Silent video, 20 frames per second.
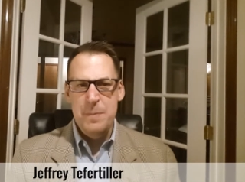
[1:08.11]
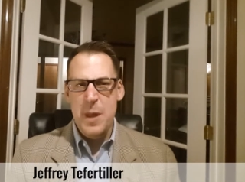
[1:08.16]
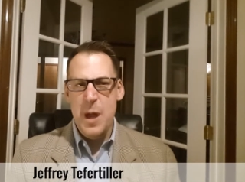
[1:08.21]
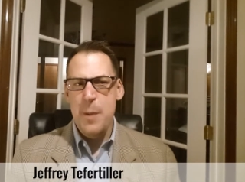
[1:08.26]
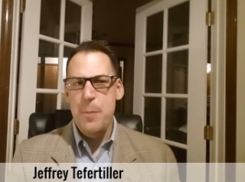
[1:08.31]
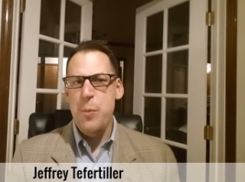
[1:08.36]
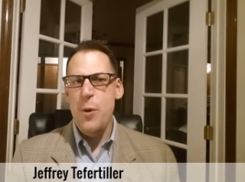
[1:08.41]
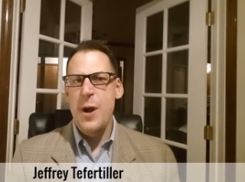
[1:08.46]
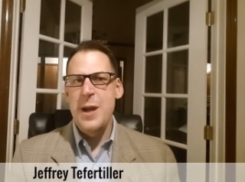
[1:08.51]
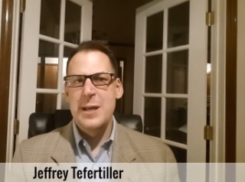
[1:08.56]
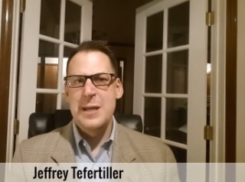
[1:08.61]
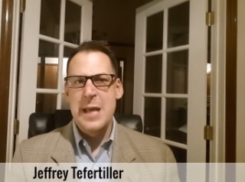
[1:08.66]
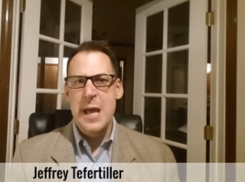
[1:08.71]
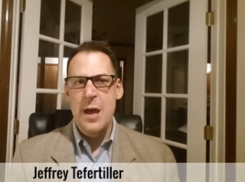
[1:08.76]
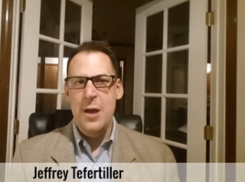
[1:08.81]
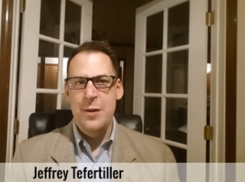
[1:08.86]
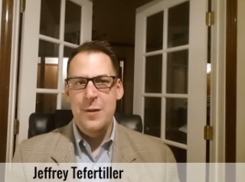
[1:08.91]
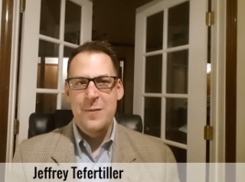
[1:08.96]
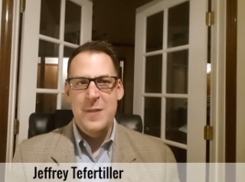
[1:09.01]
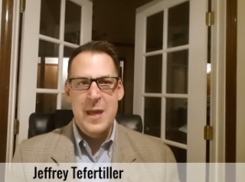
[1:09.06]
A
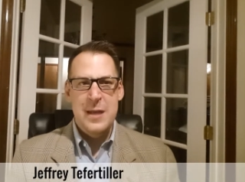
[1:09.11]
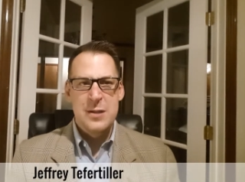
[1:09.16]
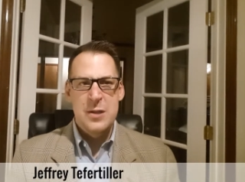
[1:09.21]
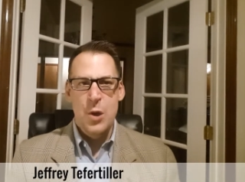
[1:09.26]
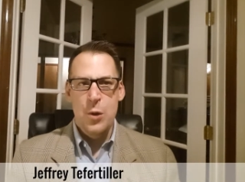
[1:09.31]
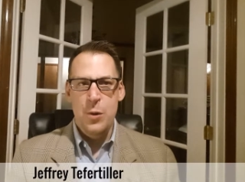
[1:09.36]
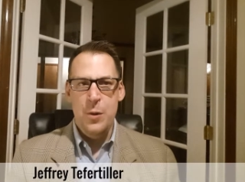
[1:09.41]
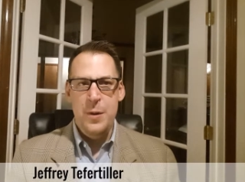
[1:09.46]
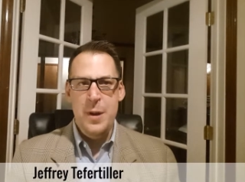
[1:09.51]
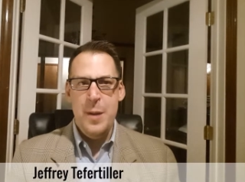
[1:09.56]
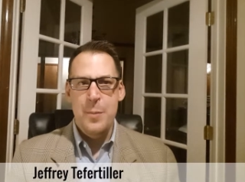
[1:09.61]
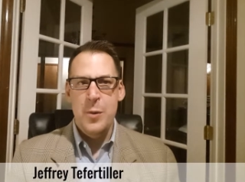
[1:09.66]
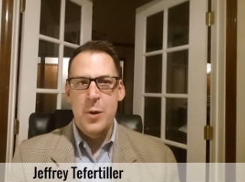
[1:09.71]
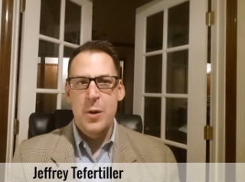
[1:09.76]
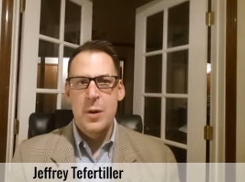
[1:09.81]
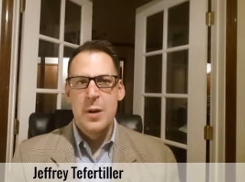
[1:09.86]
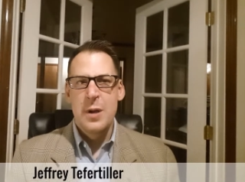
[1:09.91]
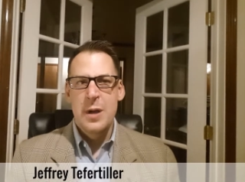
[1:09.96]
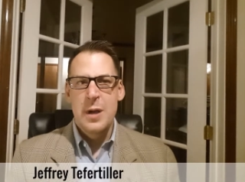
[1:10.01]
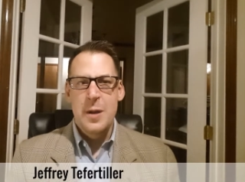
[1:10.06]
breakdown of that total
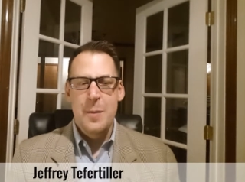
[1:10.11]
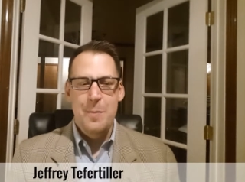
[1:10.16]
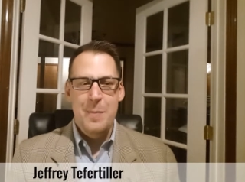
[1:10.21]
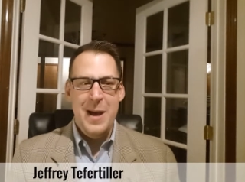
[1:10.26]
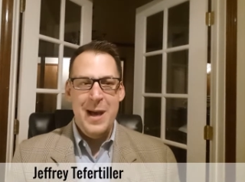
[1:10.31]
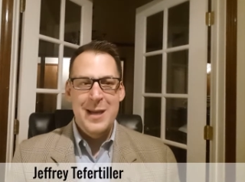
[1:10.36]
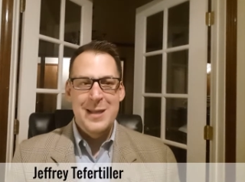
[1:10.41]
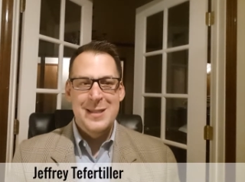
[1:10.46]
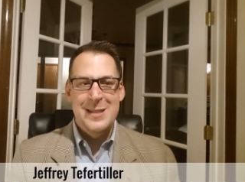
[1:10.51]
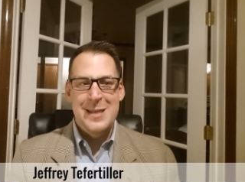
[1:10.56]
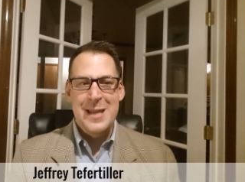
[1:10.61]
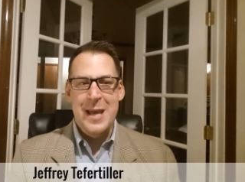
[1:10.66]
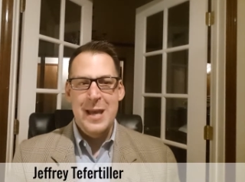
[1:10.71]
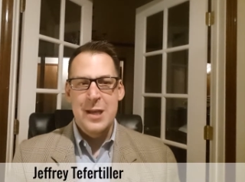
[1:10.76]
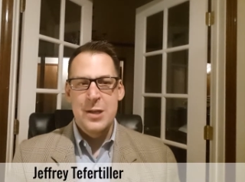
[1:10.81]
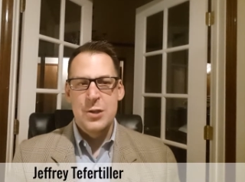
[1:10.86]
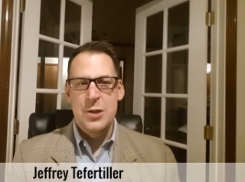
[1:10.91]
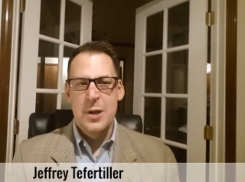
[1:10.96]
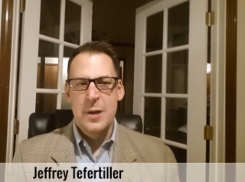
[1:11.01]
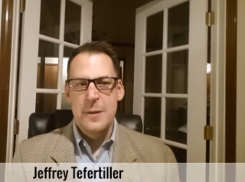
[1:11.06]
number by
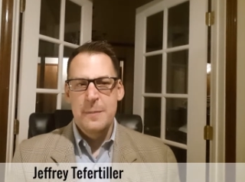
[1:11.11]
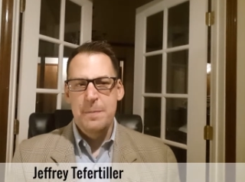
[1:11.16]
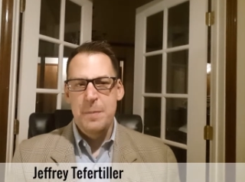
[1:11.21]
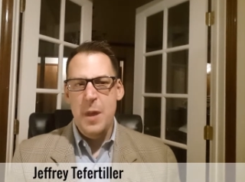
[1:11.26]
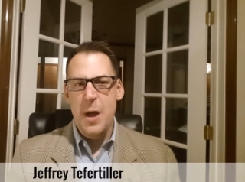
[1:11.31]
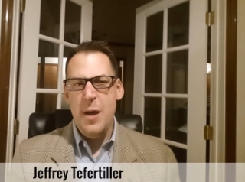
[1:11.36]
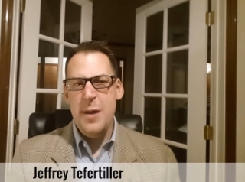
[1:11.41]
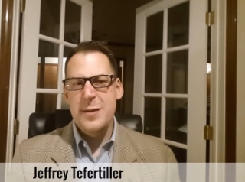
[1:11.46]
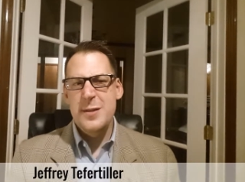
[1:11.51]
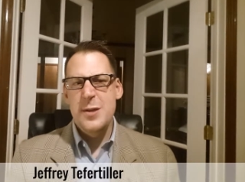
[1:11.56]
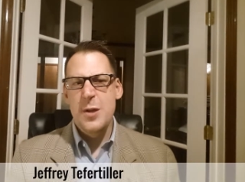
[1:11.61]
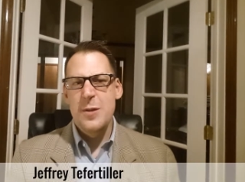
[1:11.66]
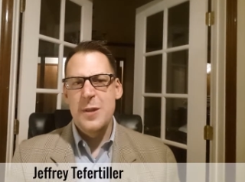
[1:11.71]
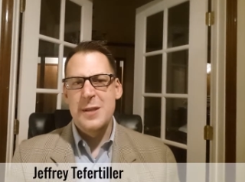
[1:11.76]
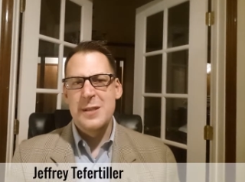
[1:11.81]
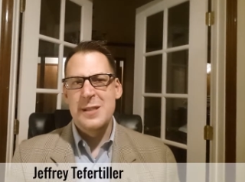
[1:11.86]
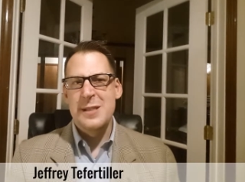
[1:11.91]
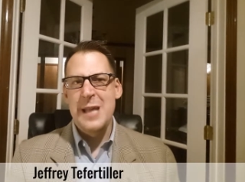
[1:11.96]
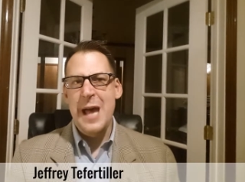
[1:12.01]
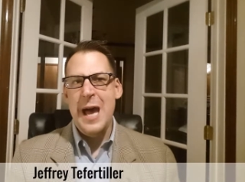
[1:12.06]
stage. Also
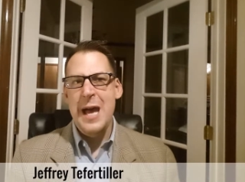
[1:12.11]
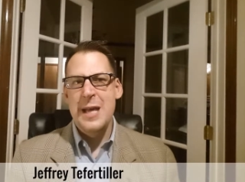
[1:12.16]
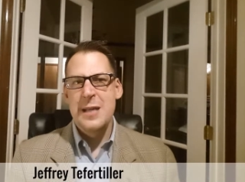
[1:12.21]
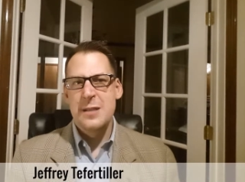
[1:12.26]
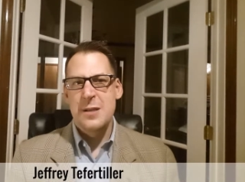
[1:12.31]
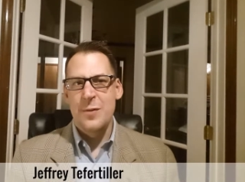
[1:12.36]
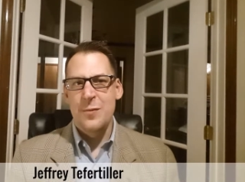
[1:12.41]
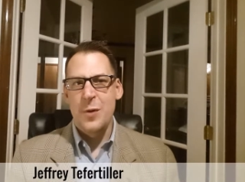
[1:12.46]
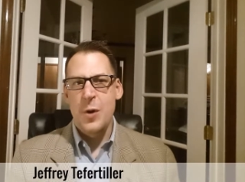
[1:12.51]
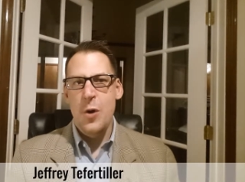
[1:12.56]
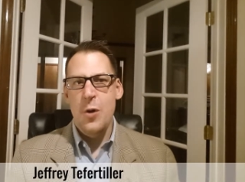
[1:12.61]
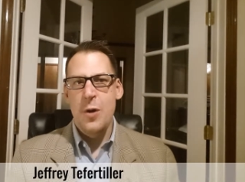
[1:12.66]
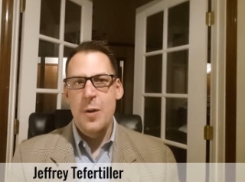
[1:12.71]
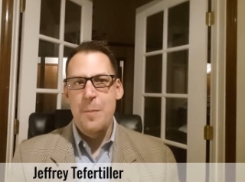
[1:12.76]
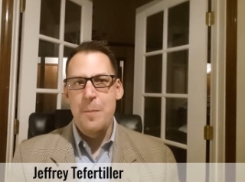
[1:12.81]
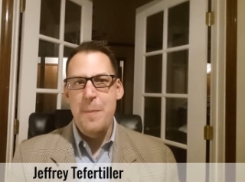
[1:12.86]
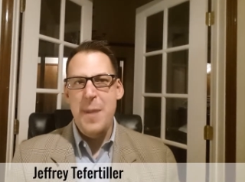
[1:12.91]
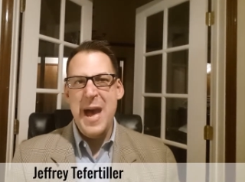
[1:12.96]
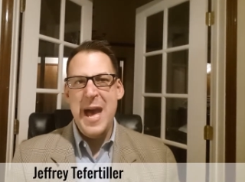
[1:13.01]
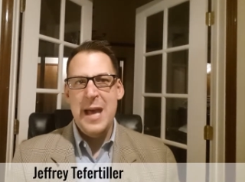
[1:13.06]
the size of
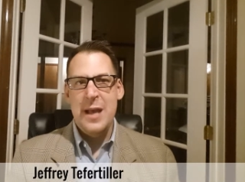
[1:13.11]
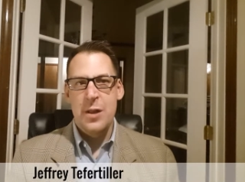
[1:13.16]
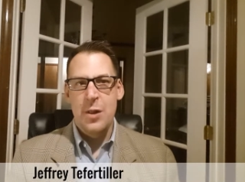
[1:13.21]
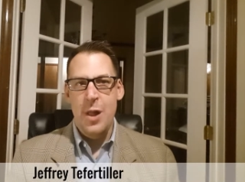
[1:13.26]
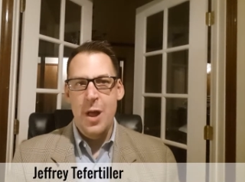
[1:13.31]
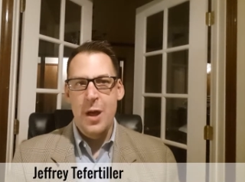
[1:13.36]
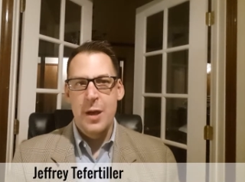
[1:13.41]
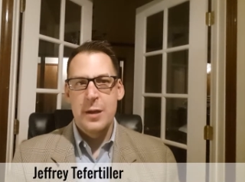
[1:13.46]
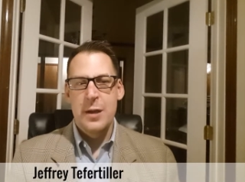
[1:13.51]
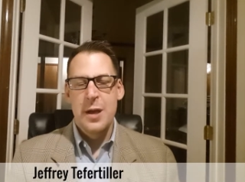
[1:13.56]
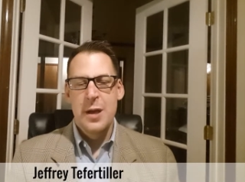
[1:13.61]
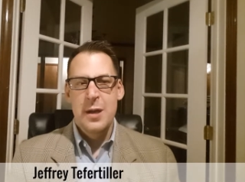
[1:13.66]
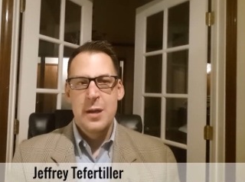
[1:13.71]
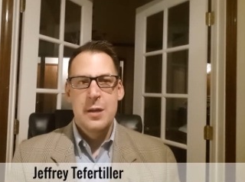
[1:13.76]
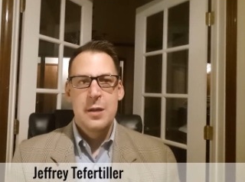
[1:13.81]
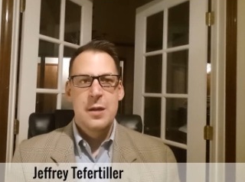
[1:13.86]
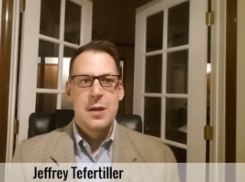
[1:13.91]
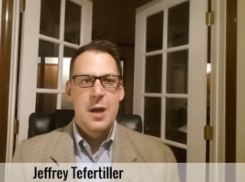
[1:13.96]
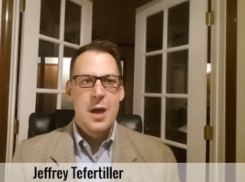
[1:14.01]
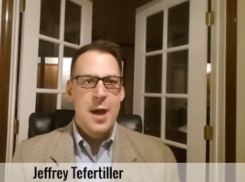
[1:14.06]
current backlog
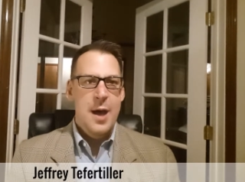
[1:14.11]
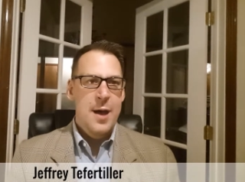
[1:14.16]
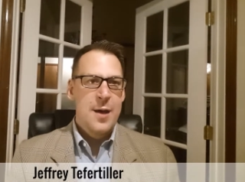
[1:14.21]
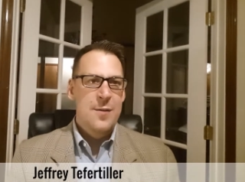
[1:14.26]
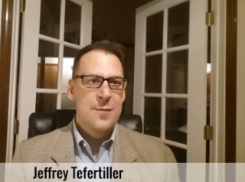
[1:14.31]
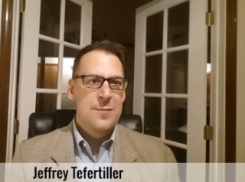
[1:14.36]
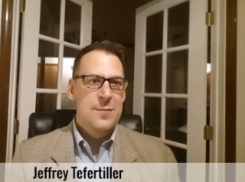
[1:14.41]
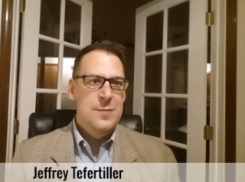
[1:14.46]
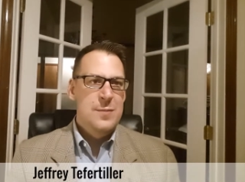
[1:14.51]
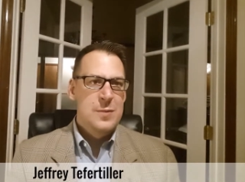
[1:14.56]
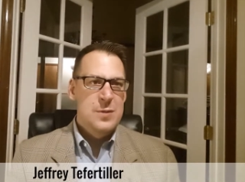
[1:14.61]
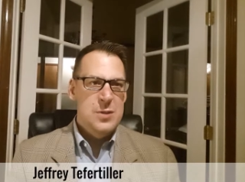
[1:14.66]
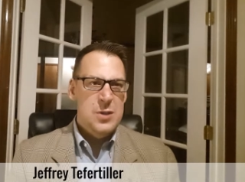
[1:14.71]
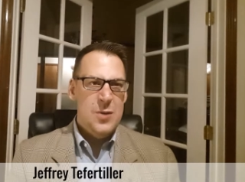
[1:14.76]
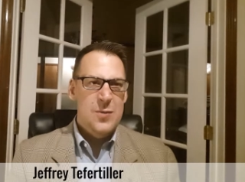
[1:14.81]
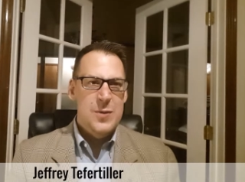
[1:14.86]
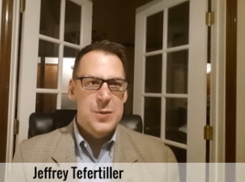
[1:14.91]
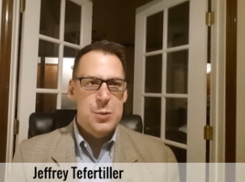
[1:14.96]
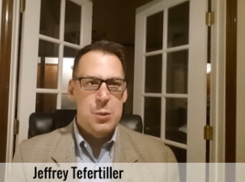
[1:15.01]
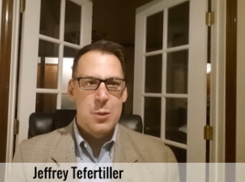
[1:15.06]
of
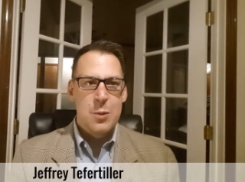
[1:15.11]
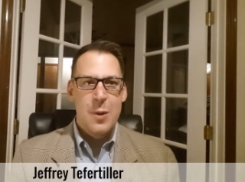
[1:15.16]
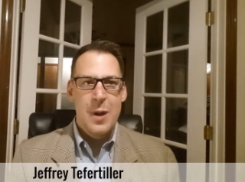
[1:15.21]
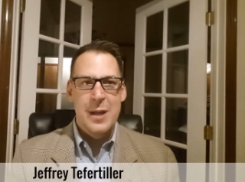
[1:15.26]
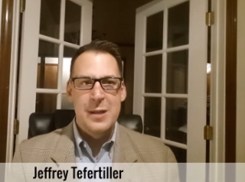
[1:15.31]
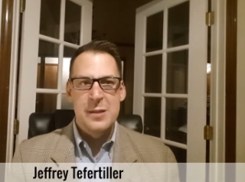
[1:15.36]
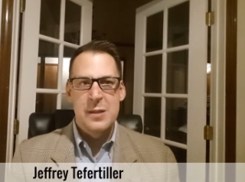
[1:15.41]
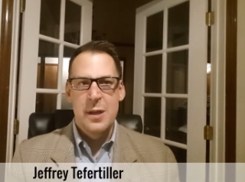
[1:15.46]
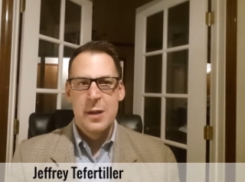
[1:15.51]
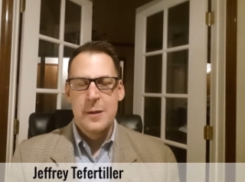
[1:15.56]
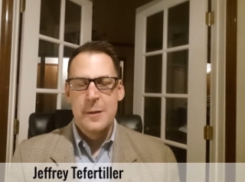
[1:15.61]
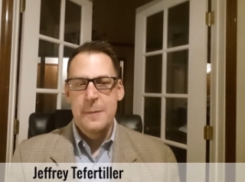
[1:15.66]
service requests.